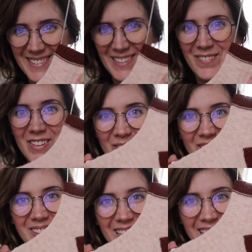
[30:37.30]
let me know
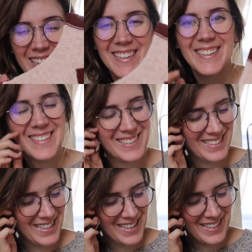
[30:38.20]
what you think.
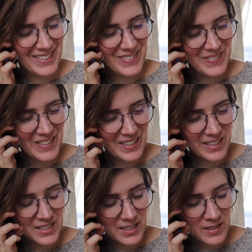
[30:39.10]
I'm very
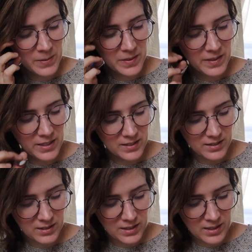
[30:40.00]
excited about
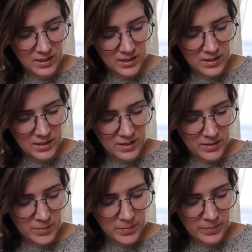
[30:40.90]
this,
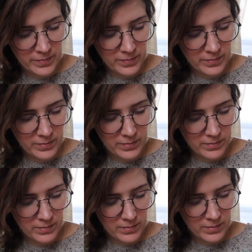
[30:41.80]

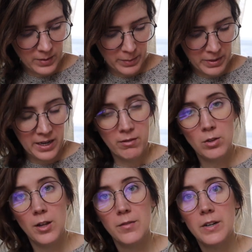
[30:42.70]
but I have a
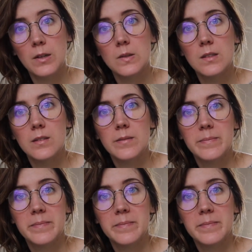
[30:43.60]
lot of doubts.